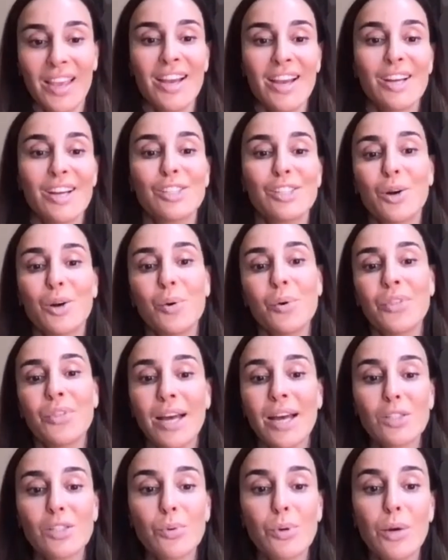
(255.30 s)
So
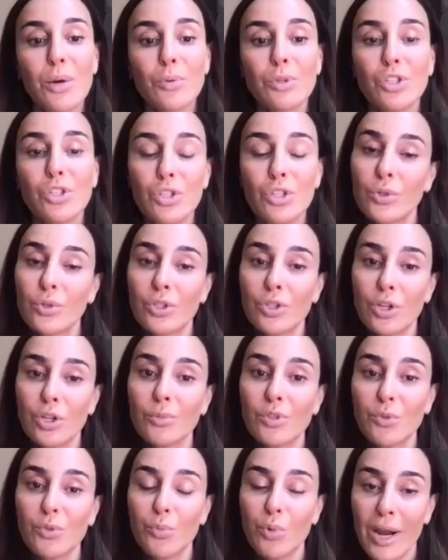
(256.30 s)
that's what I would do in
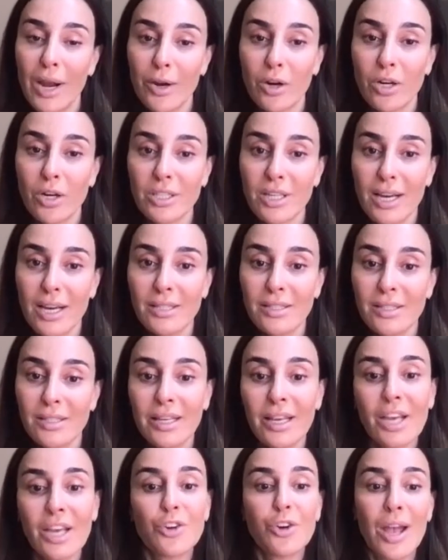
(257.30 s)
terms of
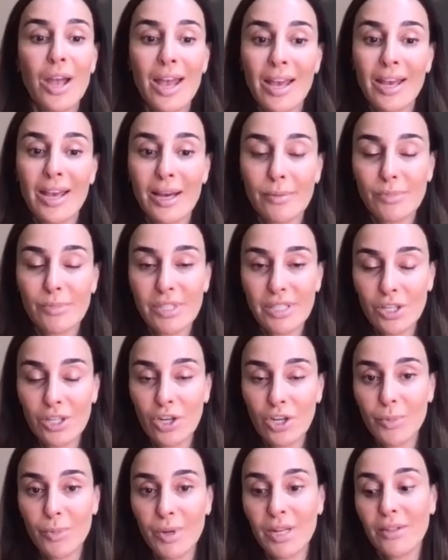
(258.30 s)
prioritizing your AM
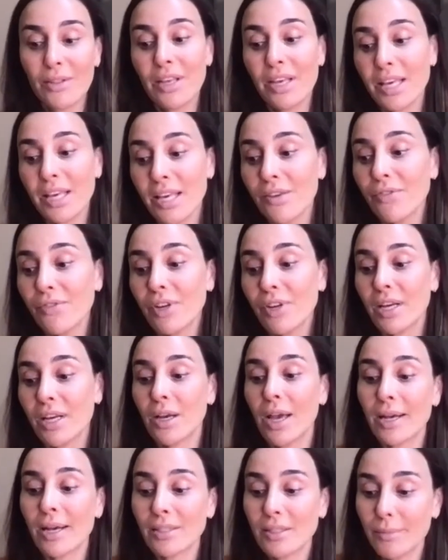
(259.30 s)
serum. And in the
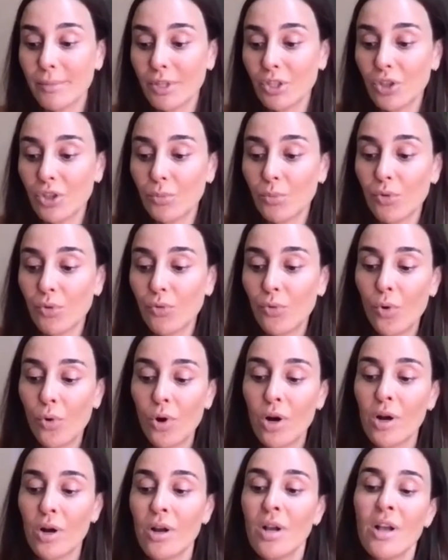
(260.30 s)
evening, as I mentioned
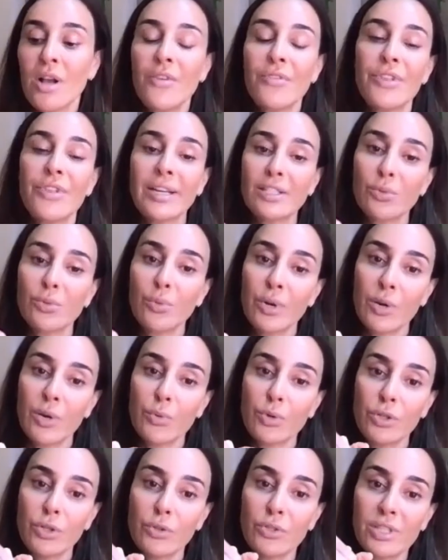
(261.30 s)
before, that's when I
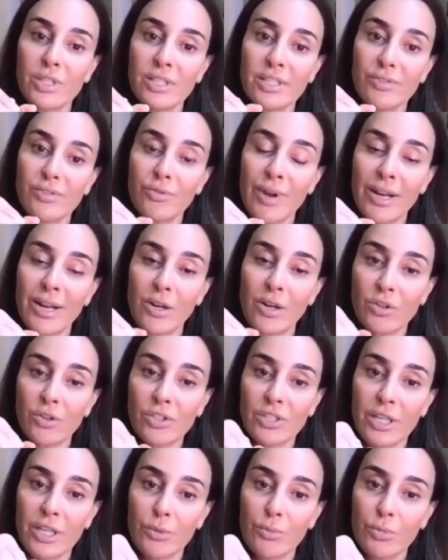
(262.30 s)
would use this retinol
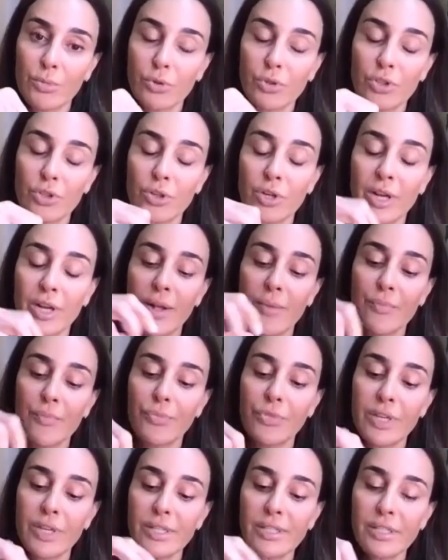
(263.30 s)
skin booster. And
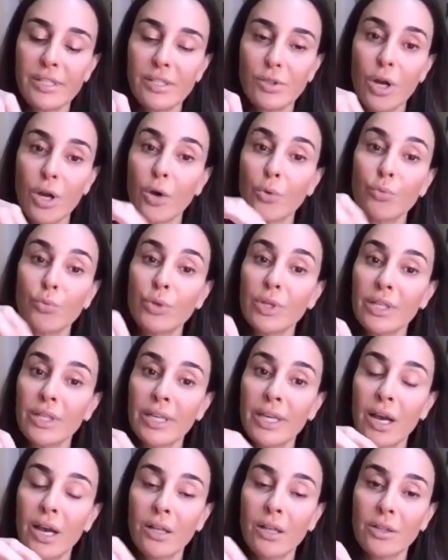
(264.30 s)
this is
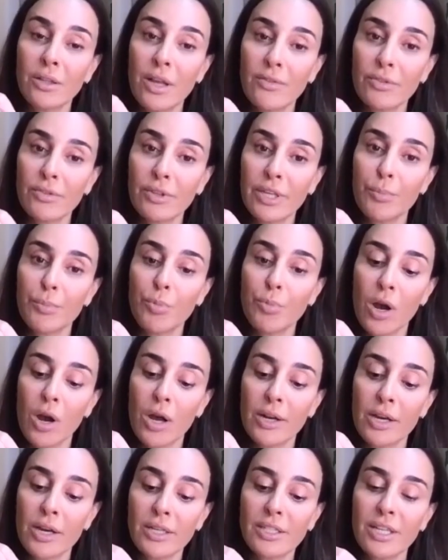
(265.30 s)
really a lovely
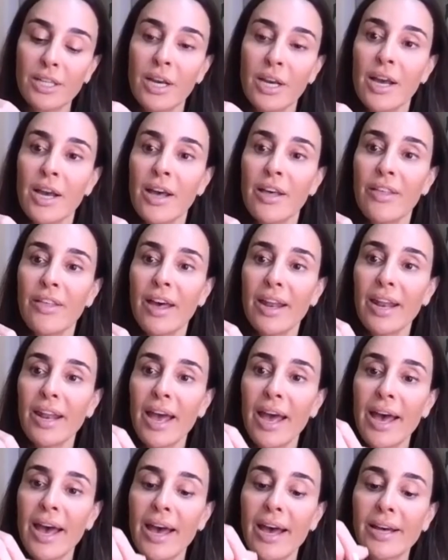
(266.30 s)
product that
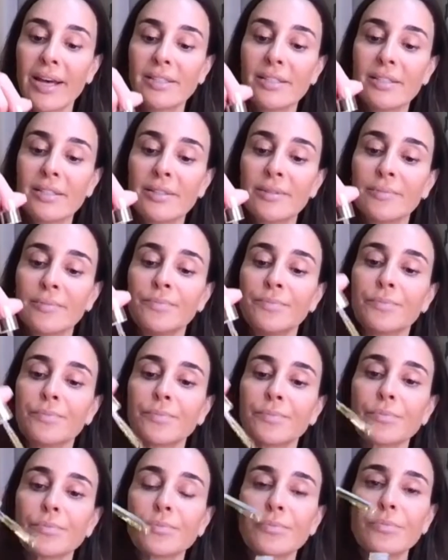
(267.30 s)
has,
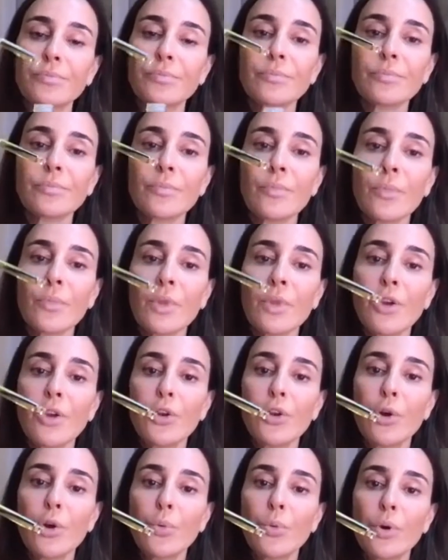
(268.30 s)
you
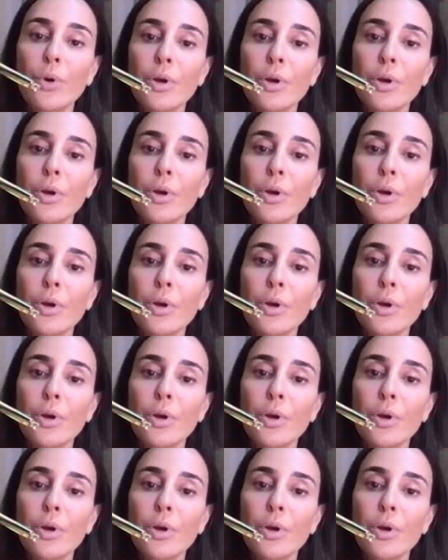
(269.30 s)
know,